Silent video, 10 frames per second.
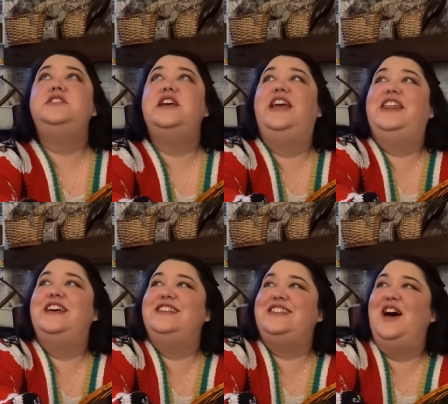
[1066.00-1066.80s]
to shake
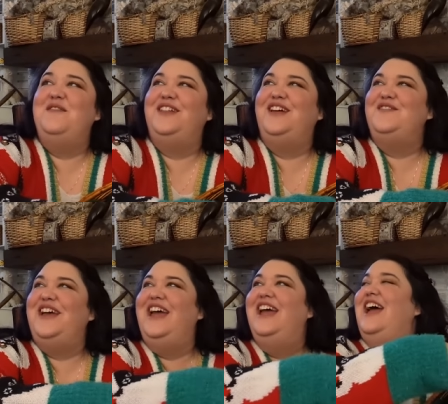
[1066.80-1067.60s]
this up a little
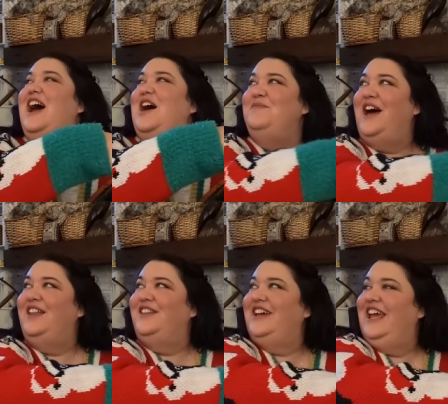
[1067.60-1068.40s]
bit. I'm
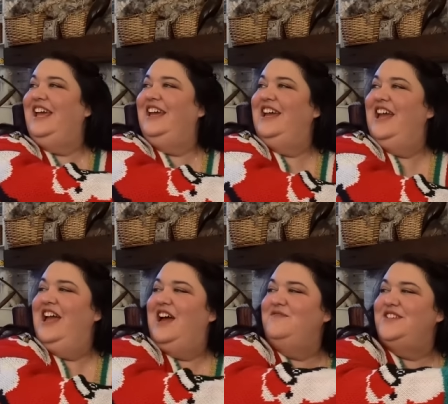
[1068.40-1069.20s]
not looking.
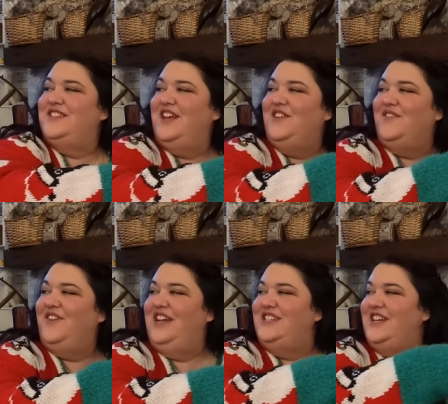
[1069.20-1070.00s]
I'm just going to
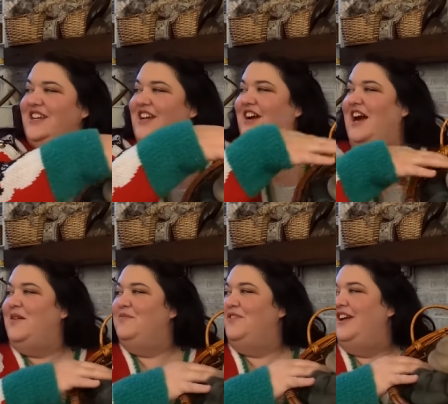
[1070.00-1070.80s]
reach in and
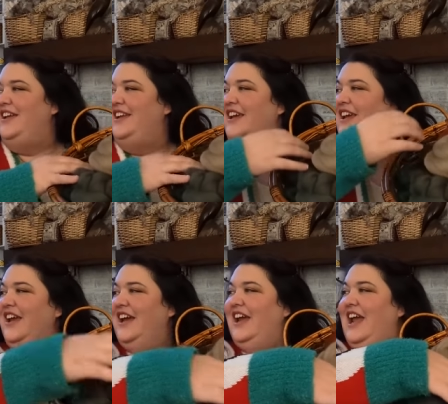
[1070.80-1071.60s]
grab one.
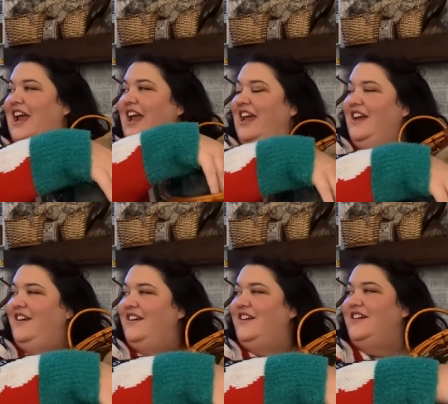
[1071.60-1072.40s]

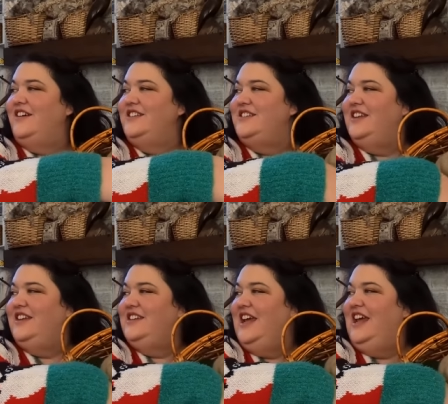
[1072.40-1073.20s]
And
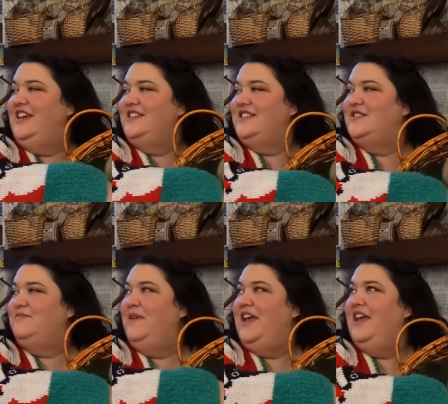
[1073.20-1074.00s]
today's
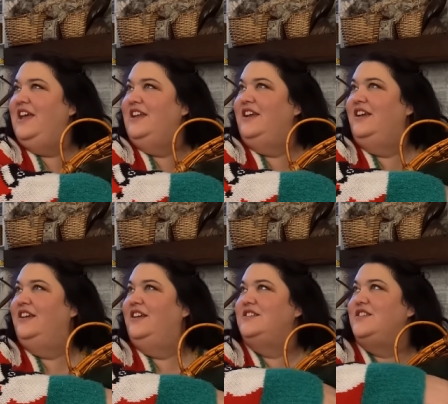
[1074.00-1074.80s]
spin
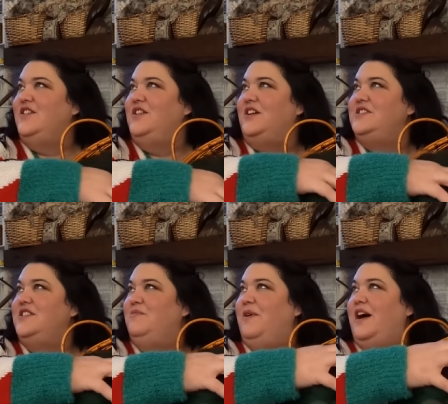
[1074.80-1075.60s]
Let's go down to
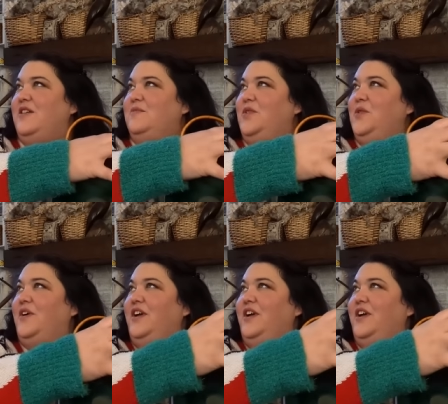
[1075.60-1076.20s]
the bottom. Who are